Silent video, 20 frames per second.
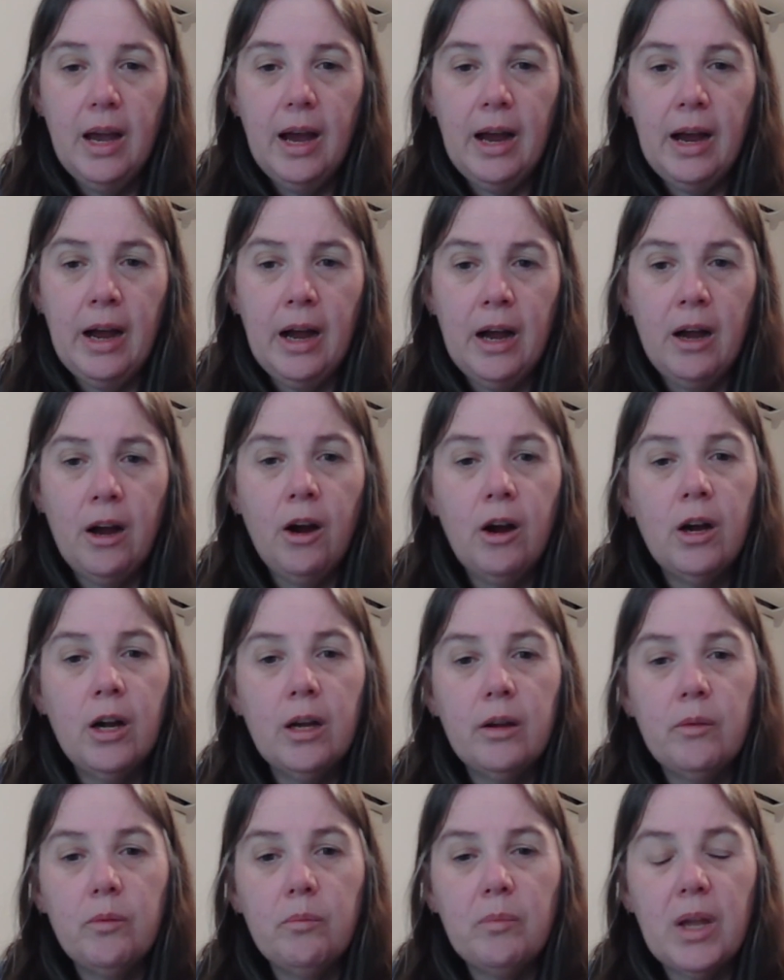
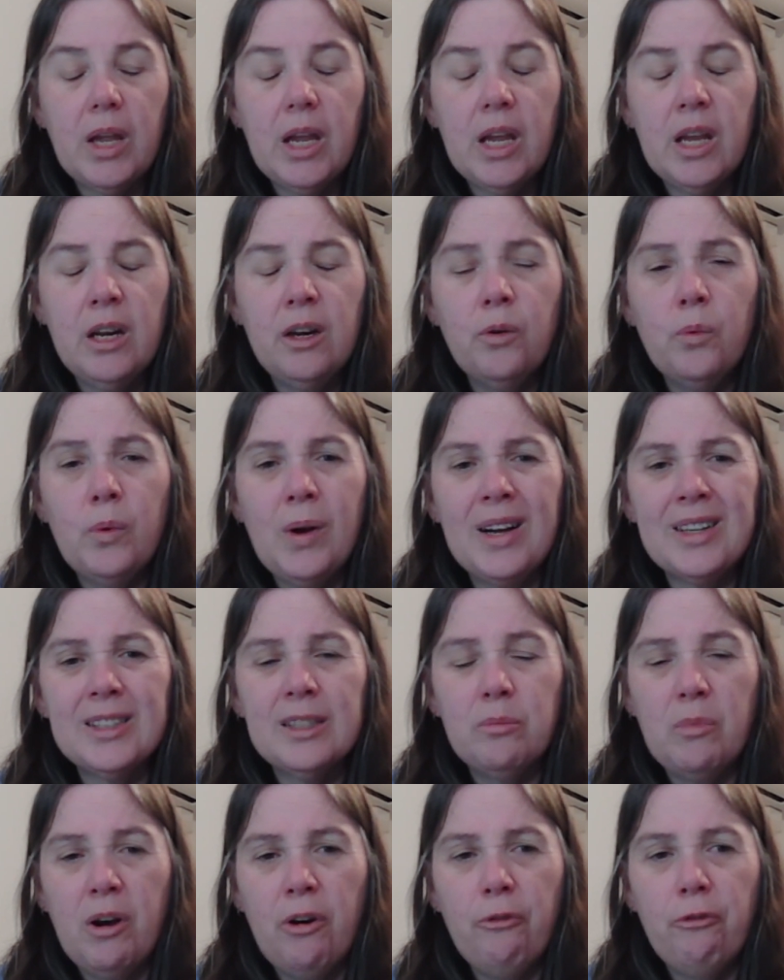In a
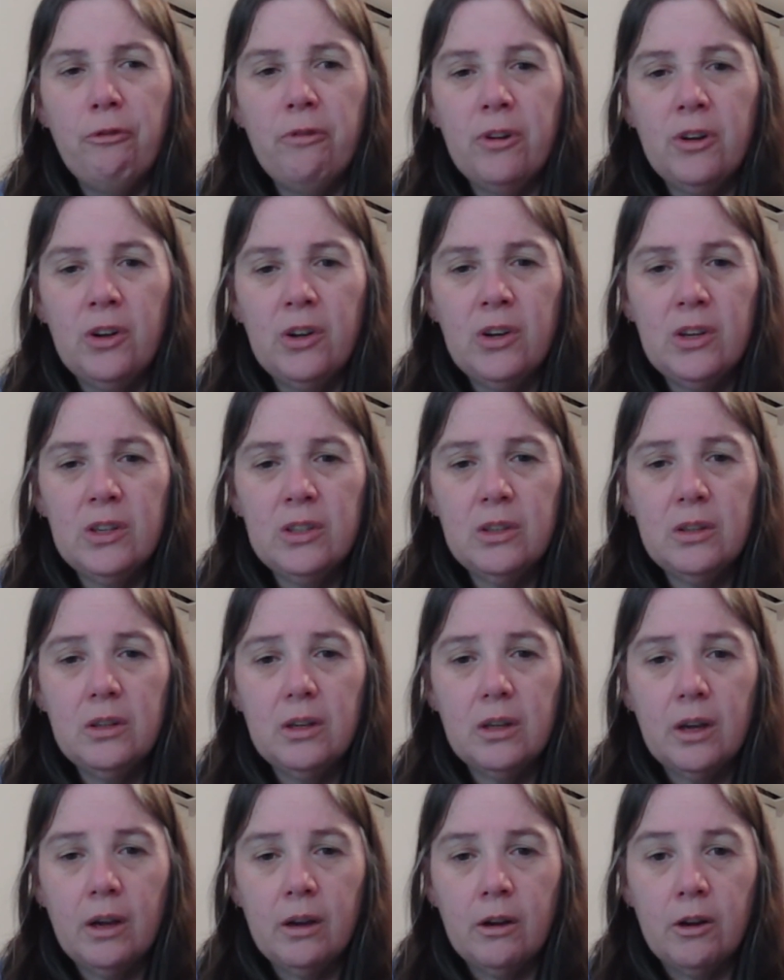wax melt
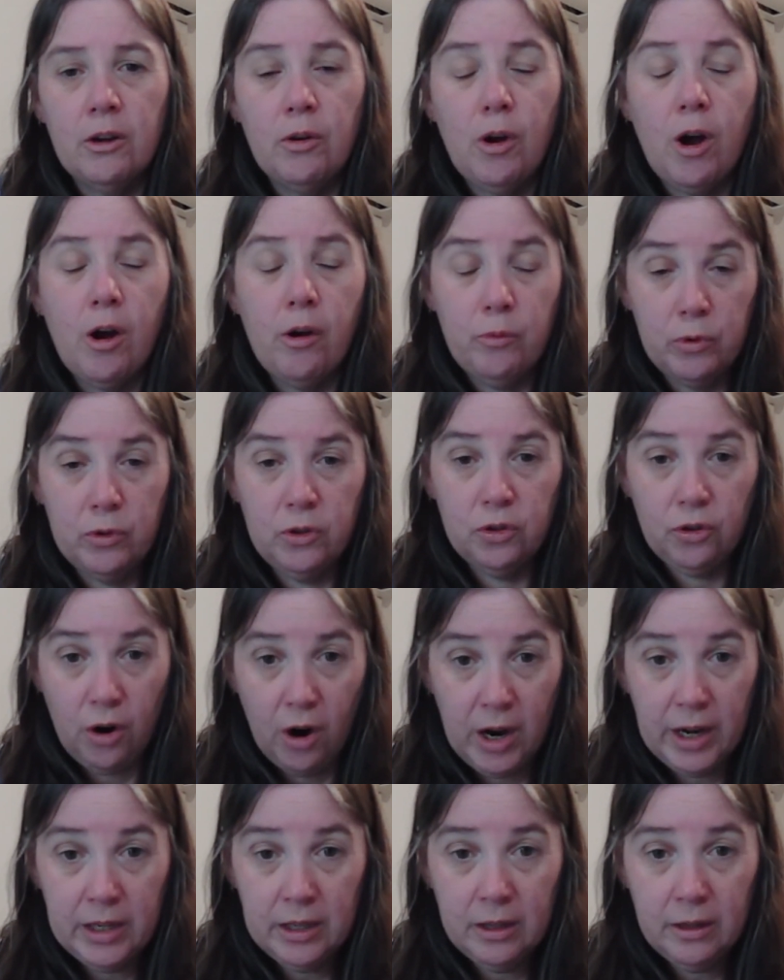first, I would
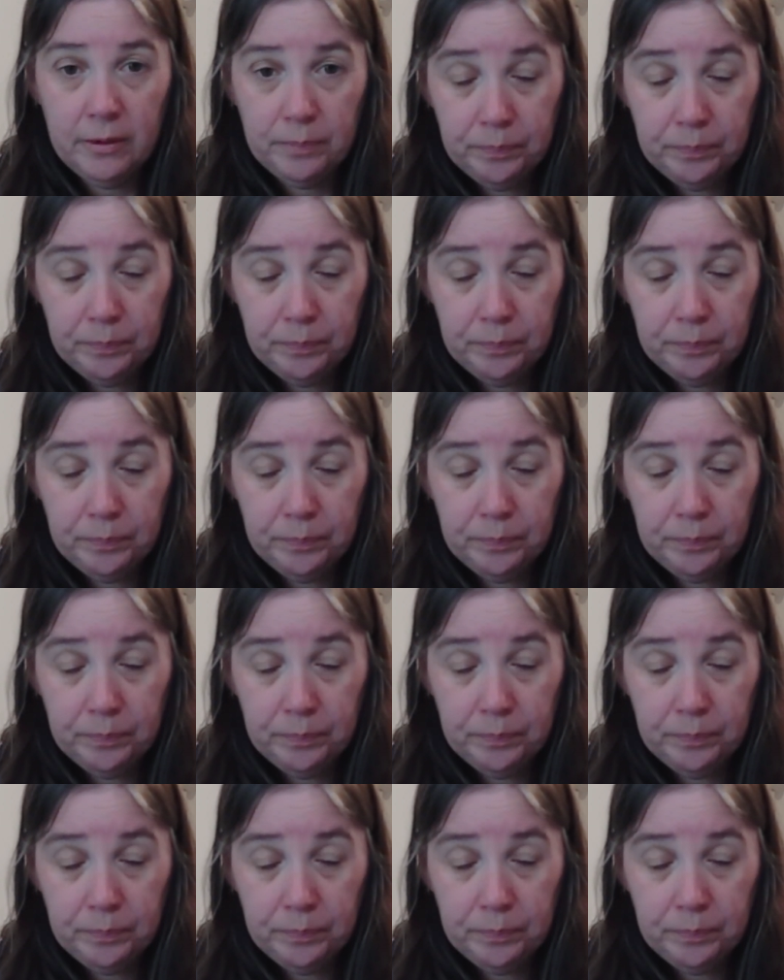try it,